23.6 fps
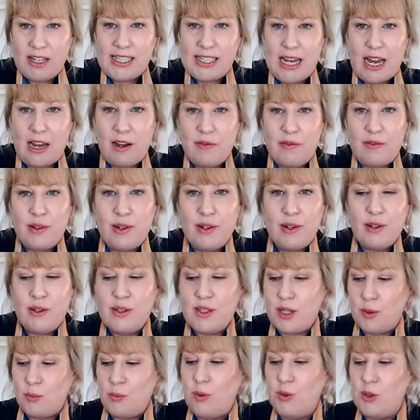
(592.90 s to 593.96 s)
have
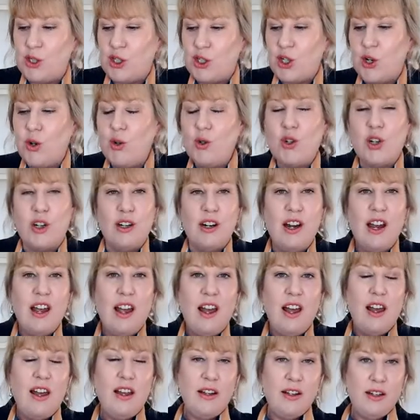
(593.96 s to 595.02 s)
towards children.
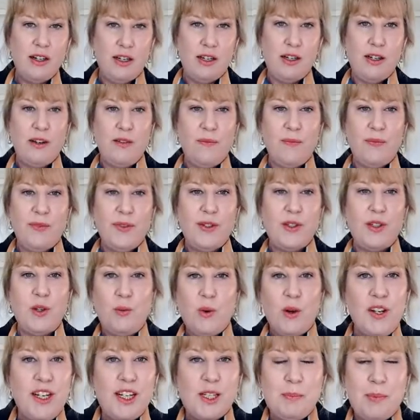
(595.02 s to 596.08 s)
So
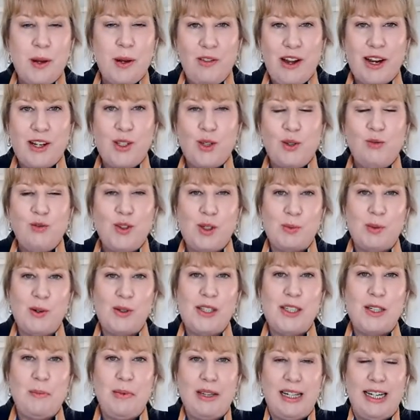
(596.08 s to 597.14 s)
what is parental
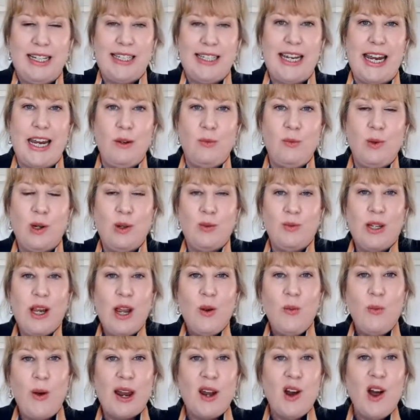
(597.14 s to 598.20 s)
responsibility? Well,
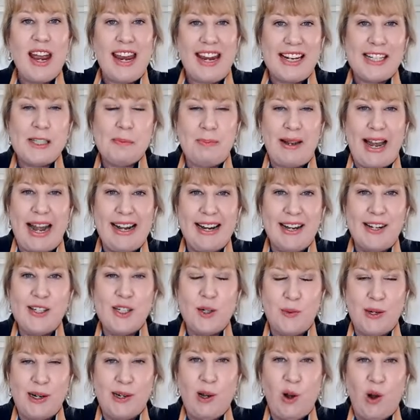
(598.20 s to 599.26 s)
when I explain it
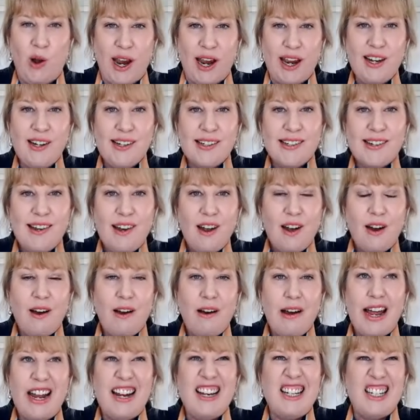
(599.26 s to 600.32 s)
to a client,
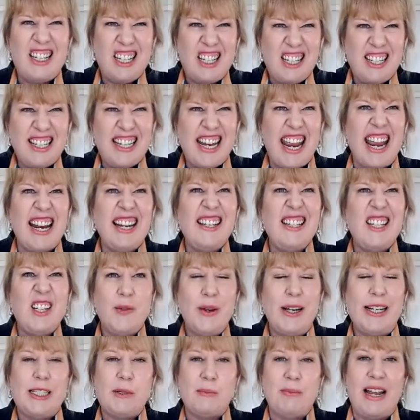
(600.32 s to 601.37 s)
I tend to
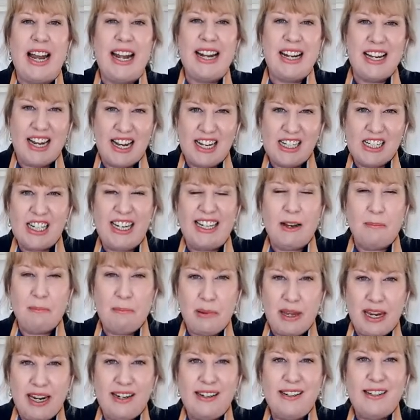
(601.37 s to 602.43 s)
explain it as like a big